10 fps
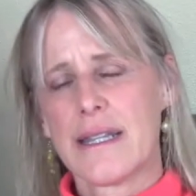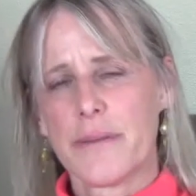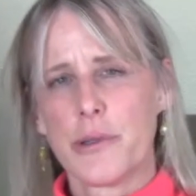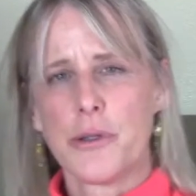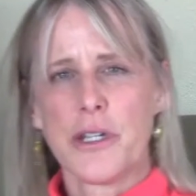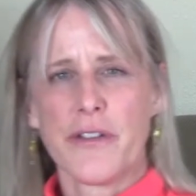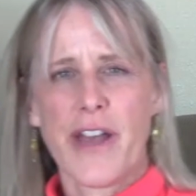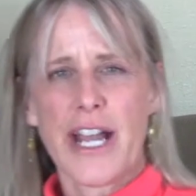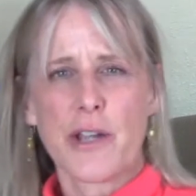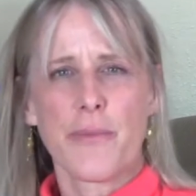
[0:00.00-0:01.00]
the beauty of
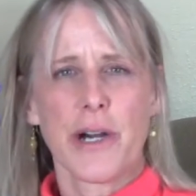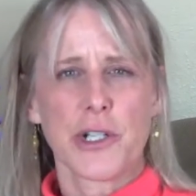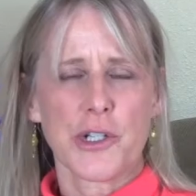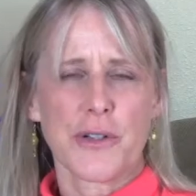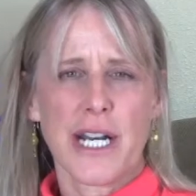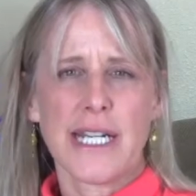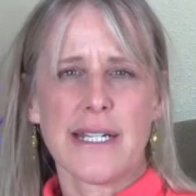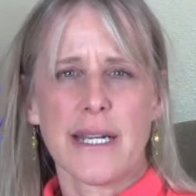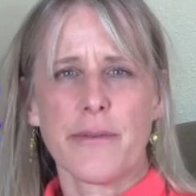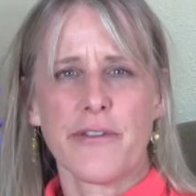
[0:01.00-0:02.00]
acupuncture and any
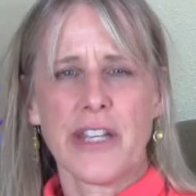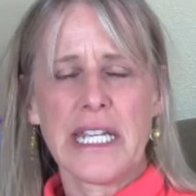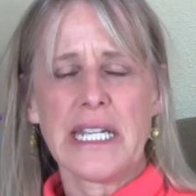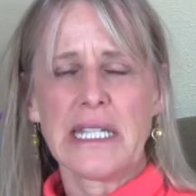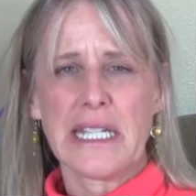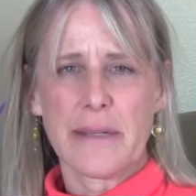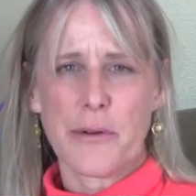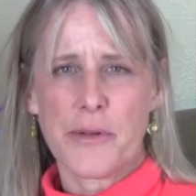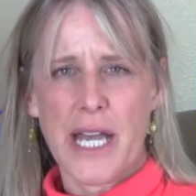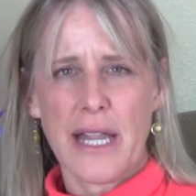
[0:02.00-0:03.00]
type of healing
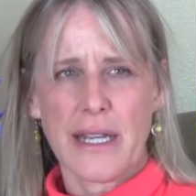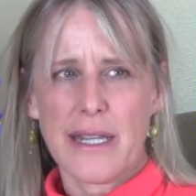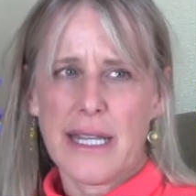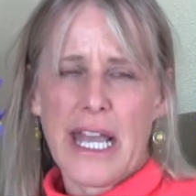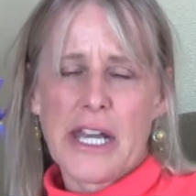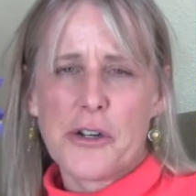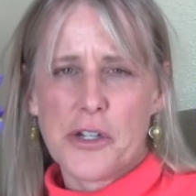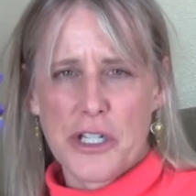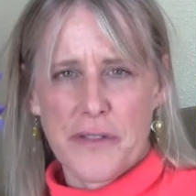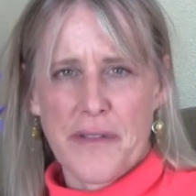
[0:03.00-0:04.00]
modality, the
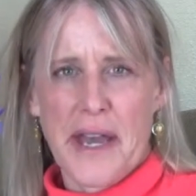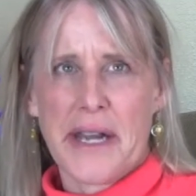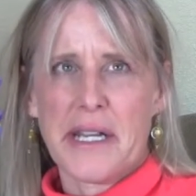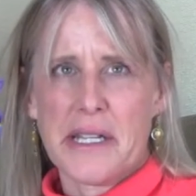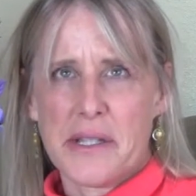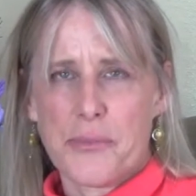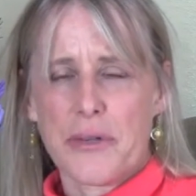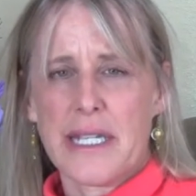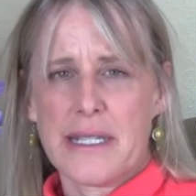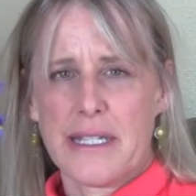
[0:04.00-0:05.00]
energy of that is
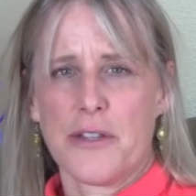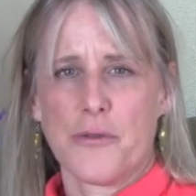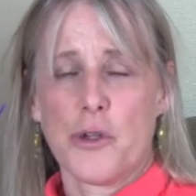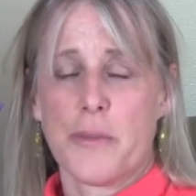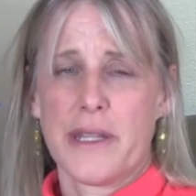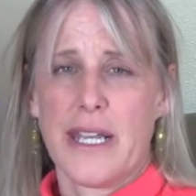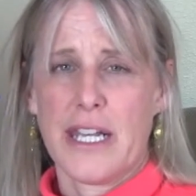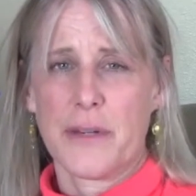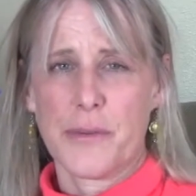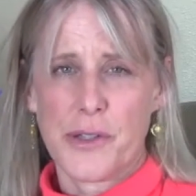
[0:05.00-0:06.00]
present in the room, and the
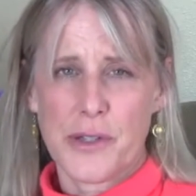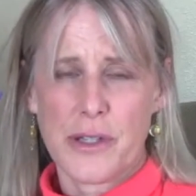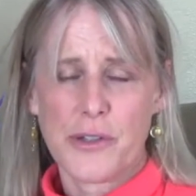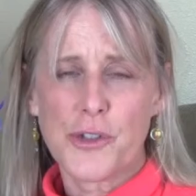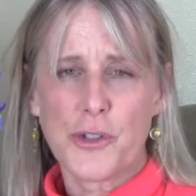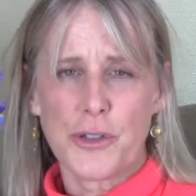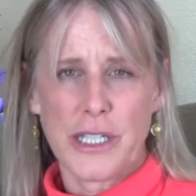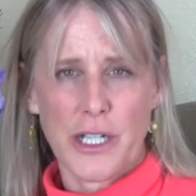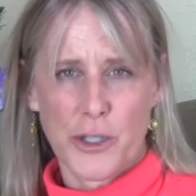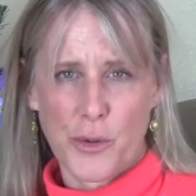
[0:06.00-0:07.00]
animals
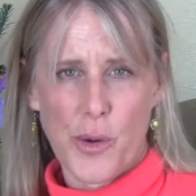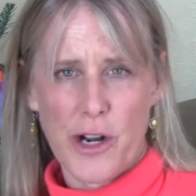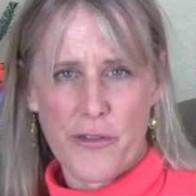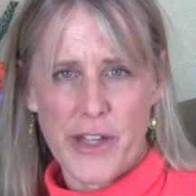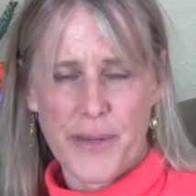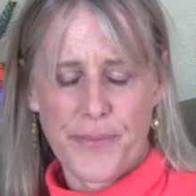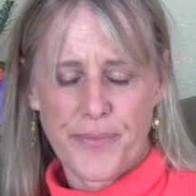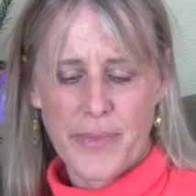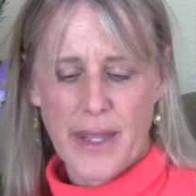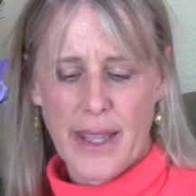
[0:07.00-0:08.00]
certainly are aware of it.
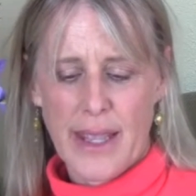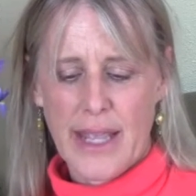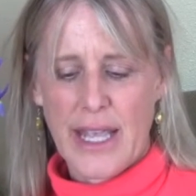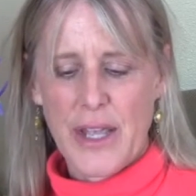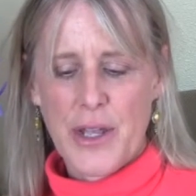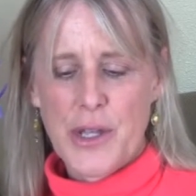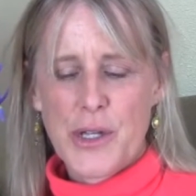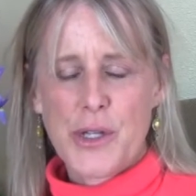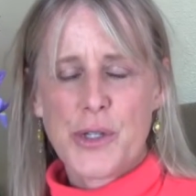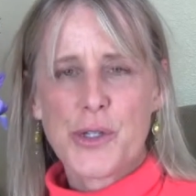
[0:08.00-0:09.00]

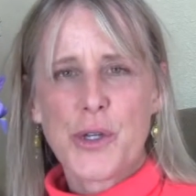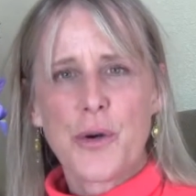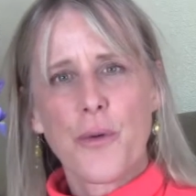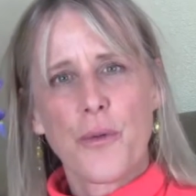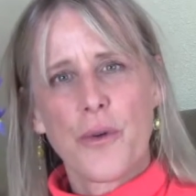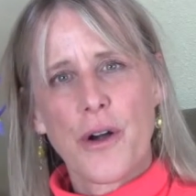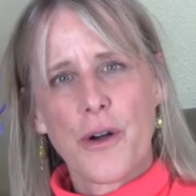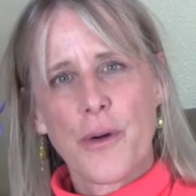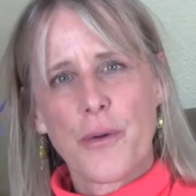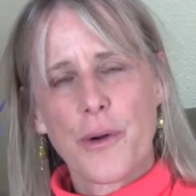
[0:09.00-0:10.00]
So
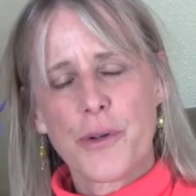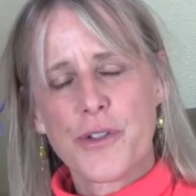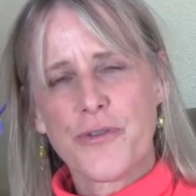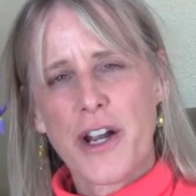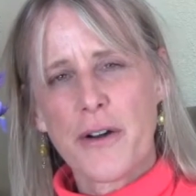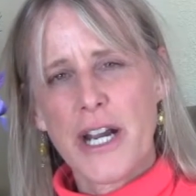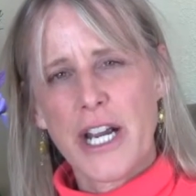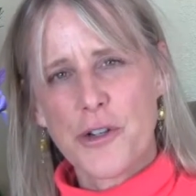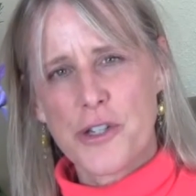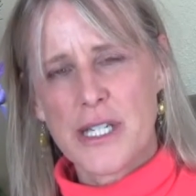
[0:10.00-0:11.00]
what was very
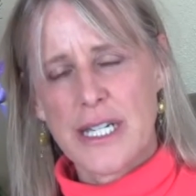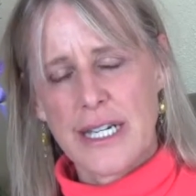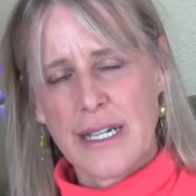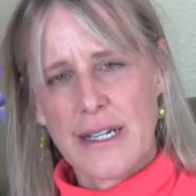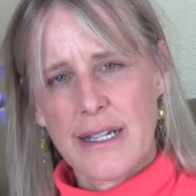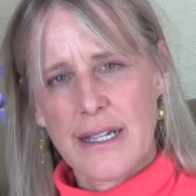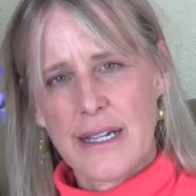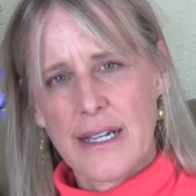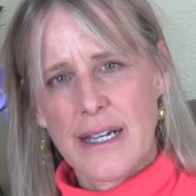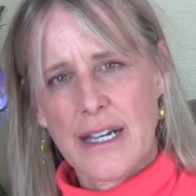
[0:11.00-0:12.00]
interesting
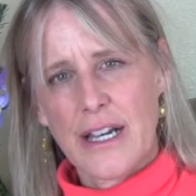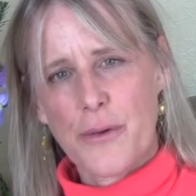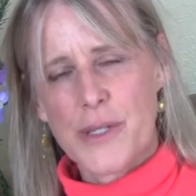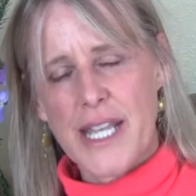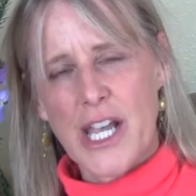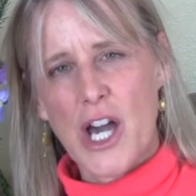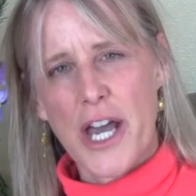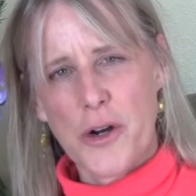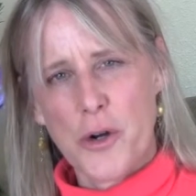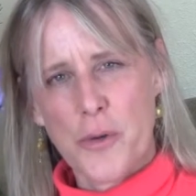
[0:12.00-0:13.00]
was I
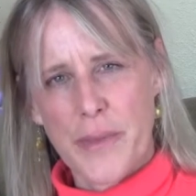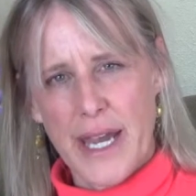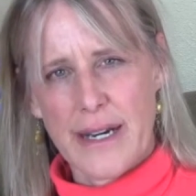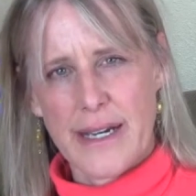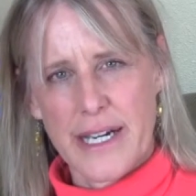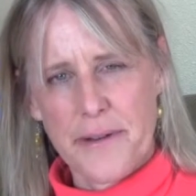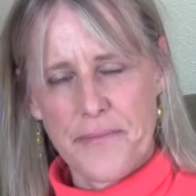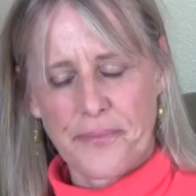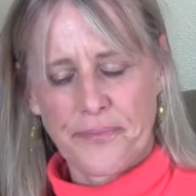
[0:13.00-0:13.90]
got home that night,